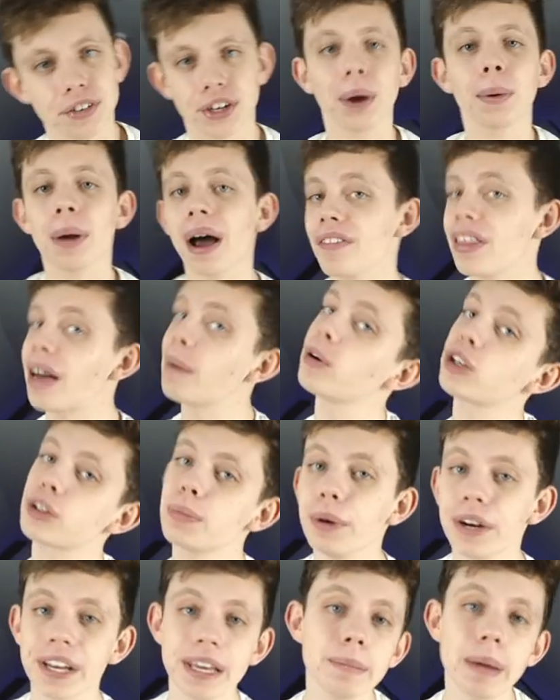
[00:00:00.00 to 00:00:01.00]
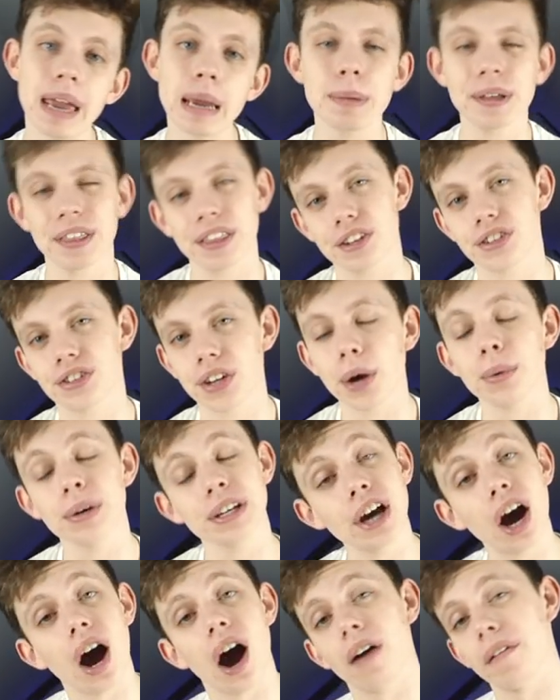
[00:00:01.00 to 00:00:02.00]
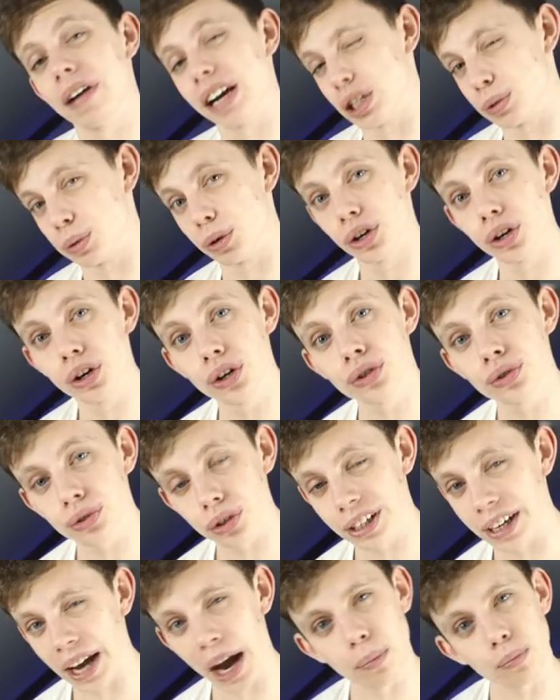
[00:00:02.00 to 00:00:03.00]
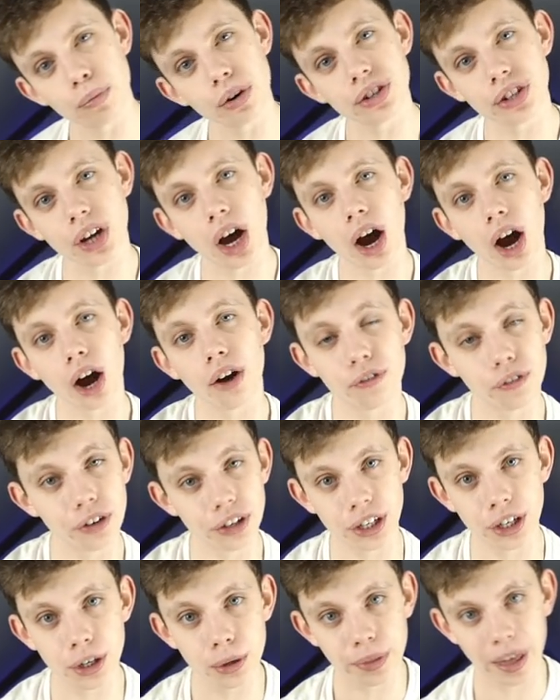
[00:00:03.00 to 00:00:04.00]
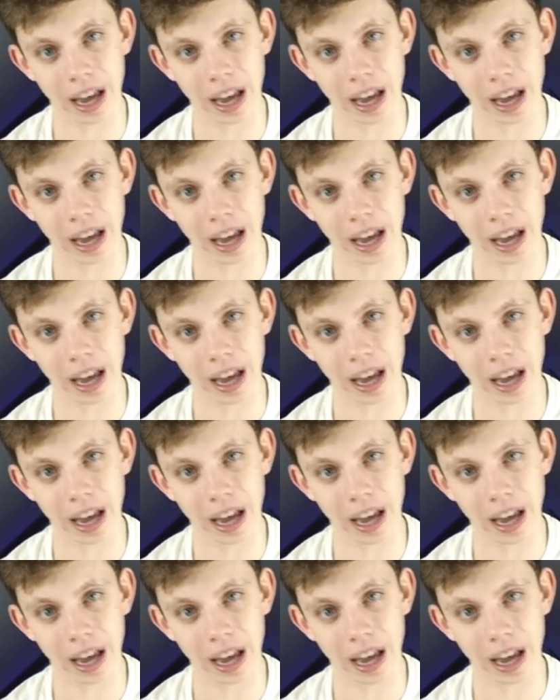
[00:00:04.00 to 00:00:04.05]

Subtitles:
If you don't have that much money, maybe the Sony RX100 cameras are for you.